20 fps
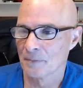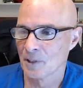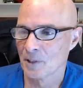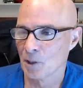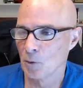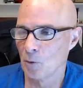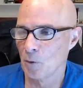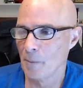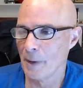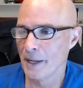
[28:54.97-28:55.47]

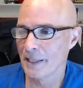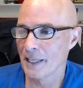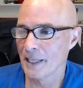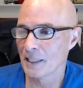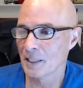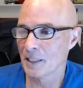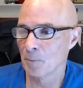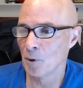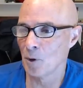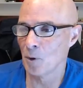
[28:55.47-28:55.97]
so we'll make
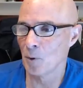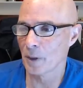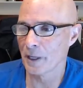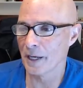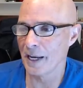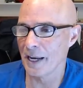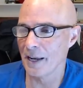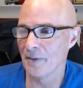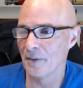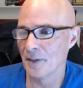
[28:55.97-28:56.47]
that the poll. We're
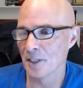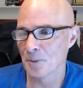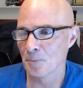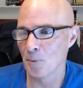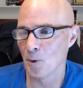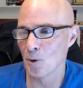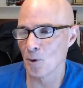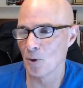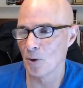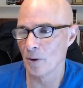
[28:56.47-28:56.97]
going to end this
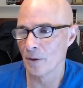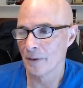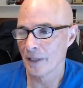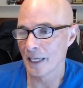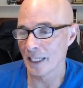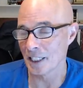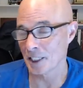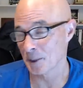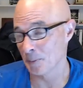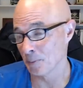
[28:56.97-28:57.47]
poll
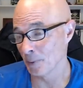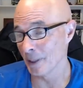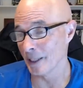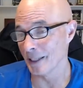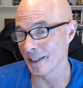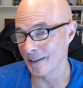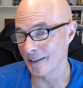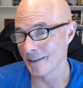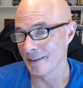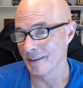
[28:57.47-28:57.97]
at
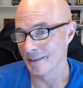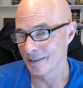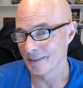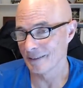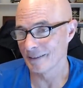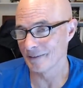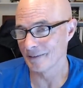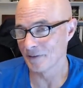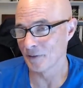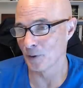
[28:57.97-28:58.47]
split
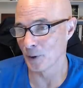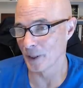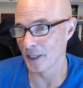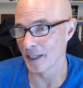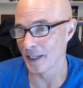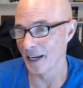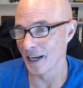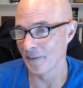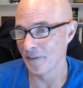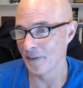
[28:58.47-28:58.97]

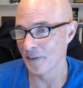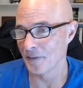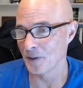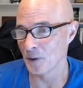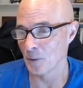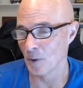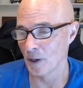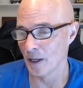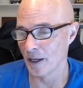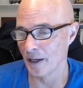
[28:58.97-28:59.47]

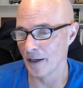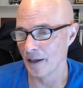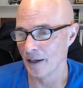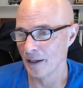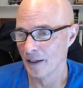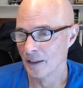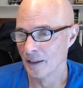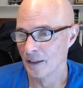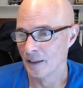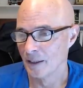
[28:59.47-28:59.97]
49.51.
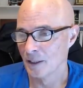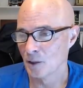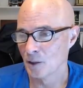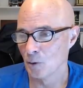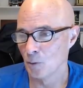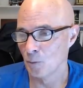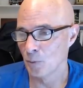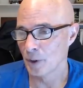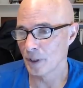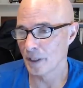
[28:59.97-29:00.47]
So
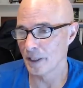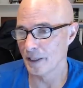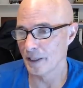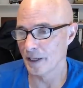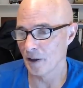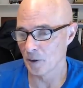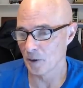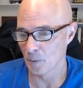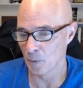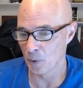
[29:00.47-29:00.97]
we'll put
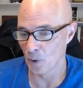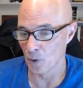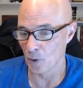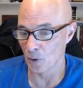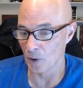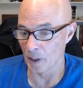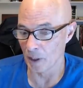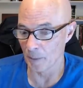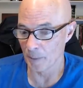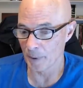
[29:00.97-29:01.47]
another
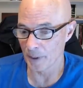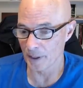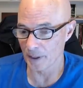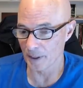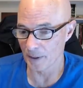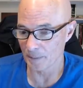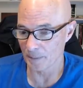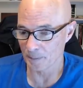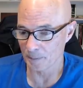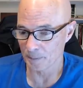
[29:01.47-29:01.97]
poll up
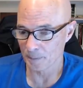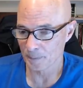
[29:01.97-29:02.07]
here.